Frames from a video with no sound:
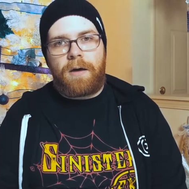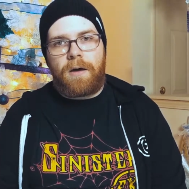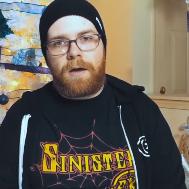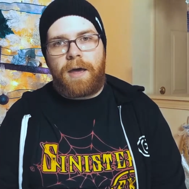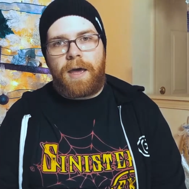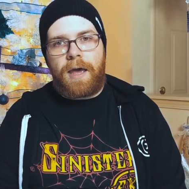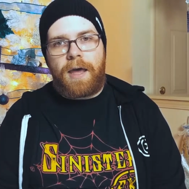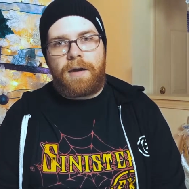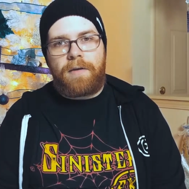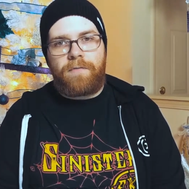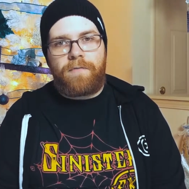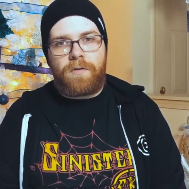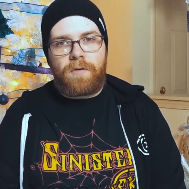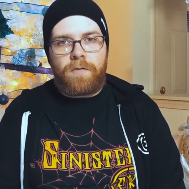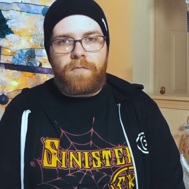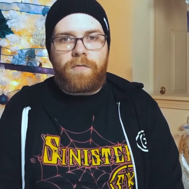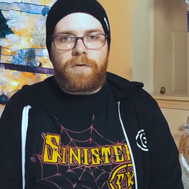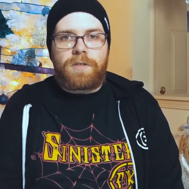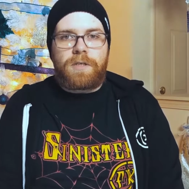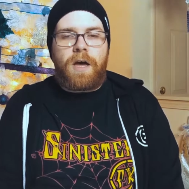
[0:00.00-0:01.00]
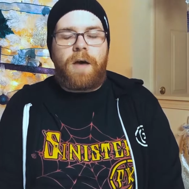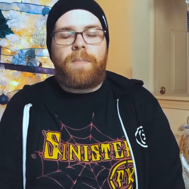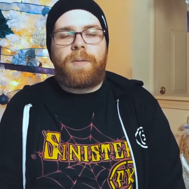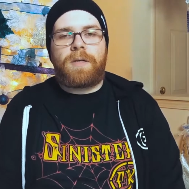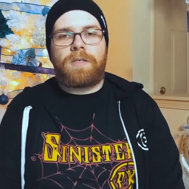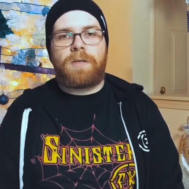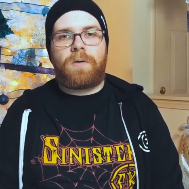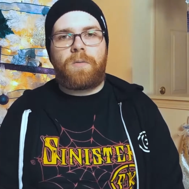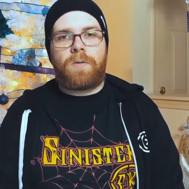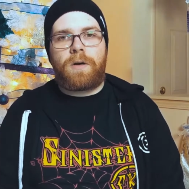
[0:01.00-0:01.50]
I had a few different
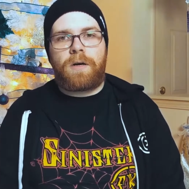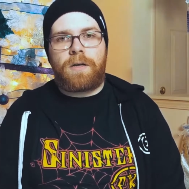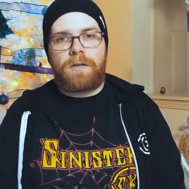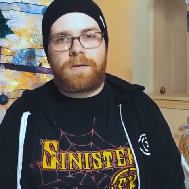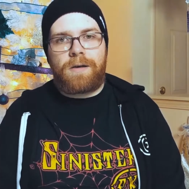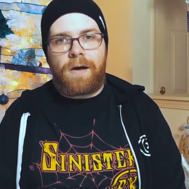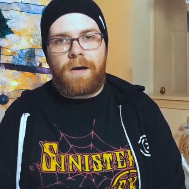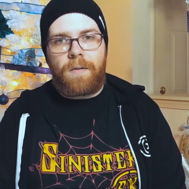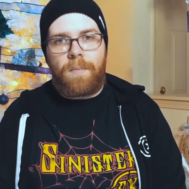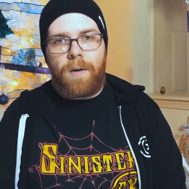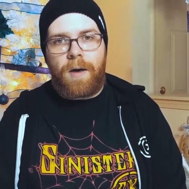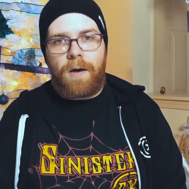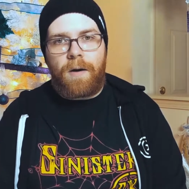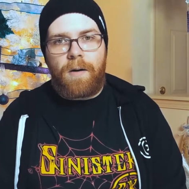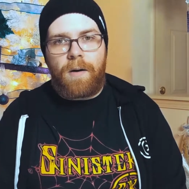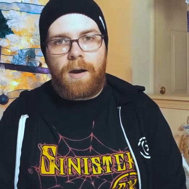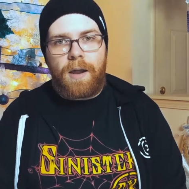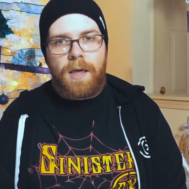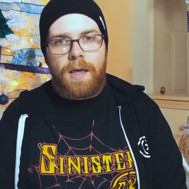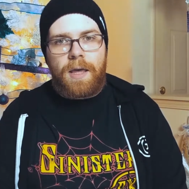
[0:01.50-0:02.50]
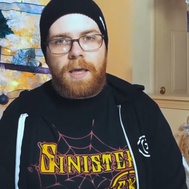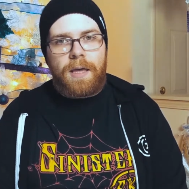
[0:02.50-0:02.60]
topics I wanted to talk about,